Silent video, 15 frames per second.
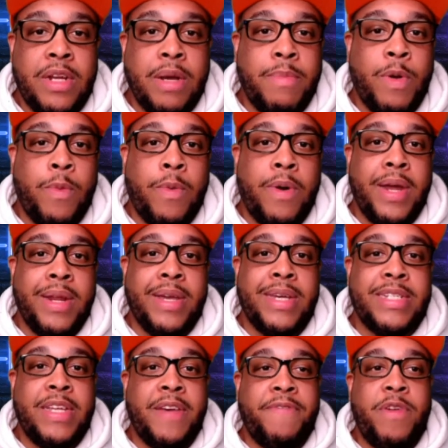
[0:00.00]
number one,
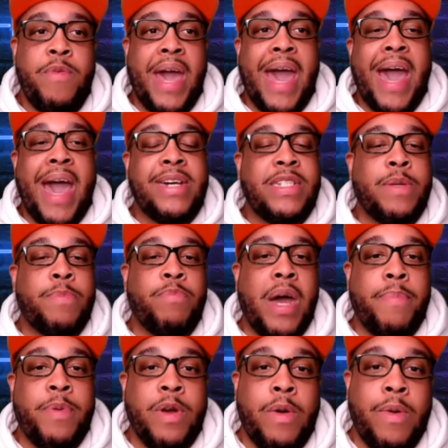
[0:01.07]
because if you asked the
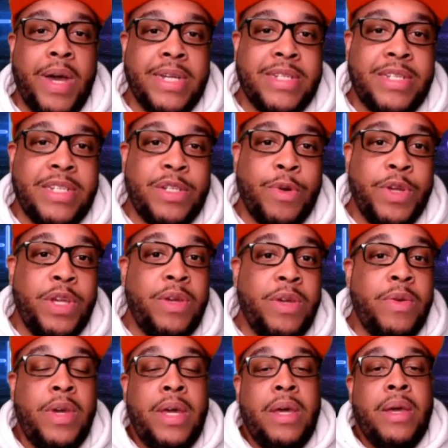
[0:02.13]
proper questions or
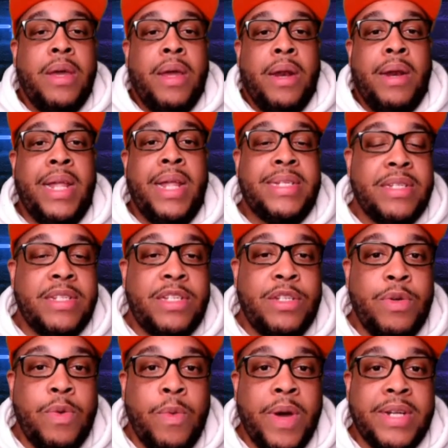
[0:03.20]
you listened
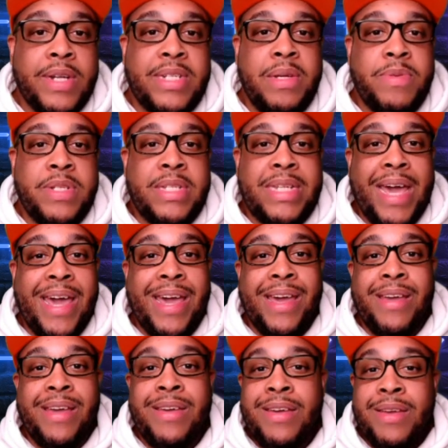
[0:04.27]
to what she was
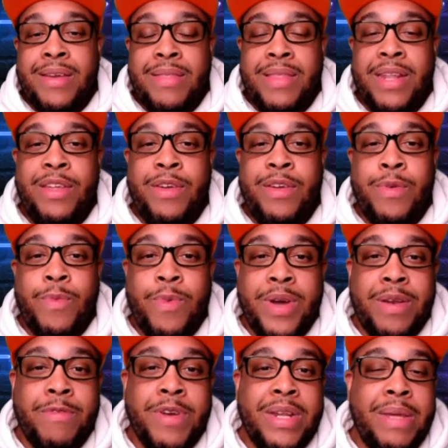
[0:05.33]
saying, then you
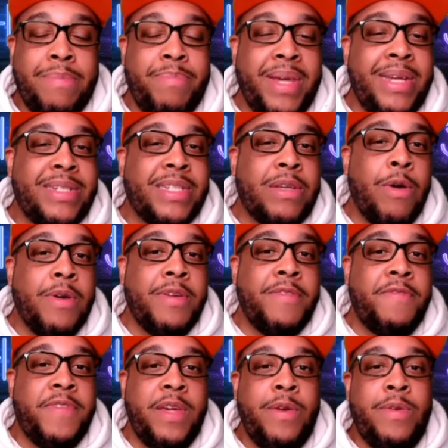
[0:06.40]
wouldn't really be so
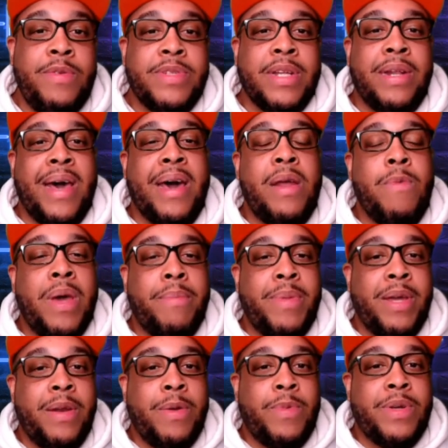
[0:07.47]
confused. A lot of
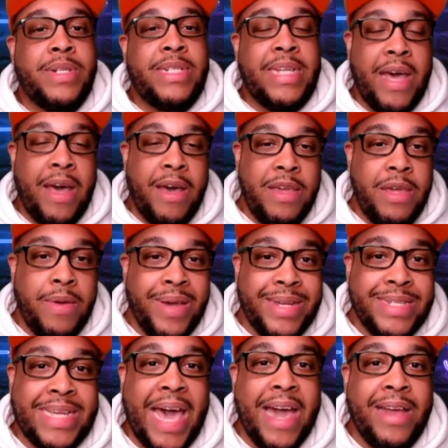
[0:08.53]
women will tell you
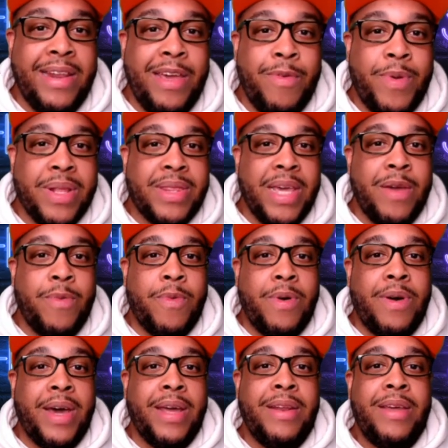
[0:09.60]
exactly what they
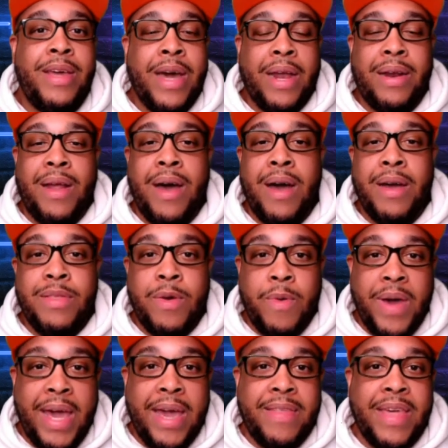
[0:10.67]
want along the
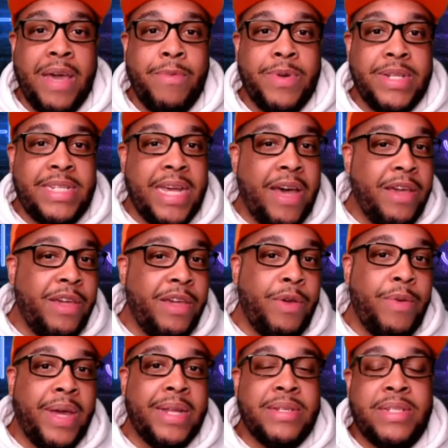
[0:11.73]
way. They will tell
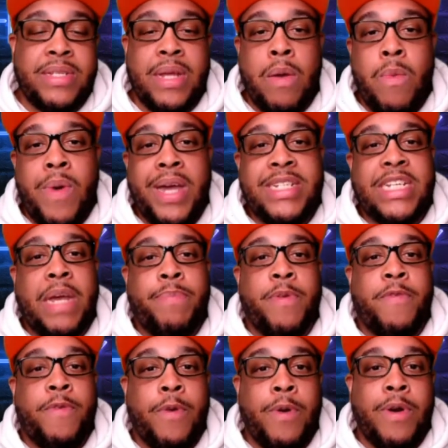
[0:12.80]
you in some way, shape, or
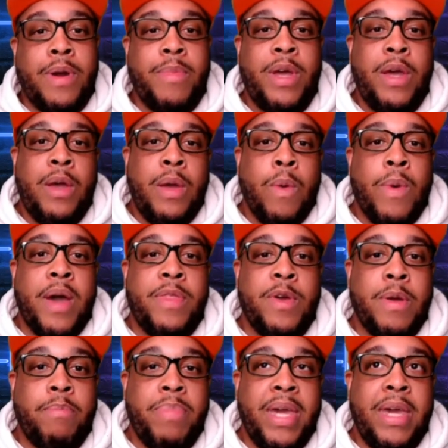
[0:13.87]
form,
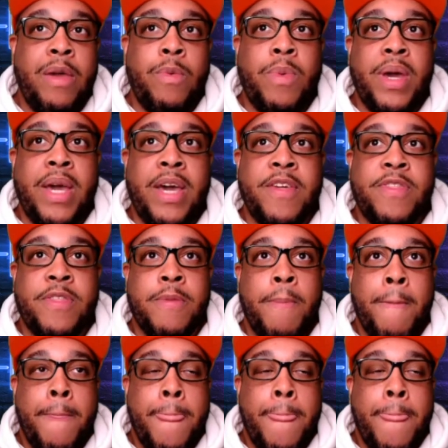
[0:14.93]
whether it be with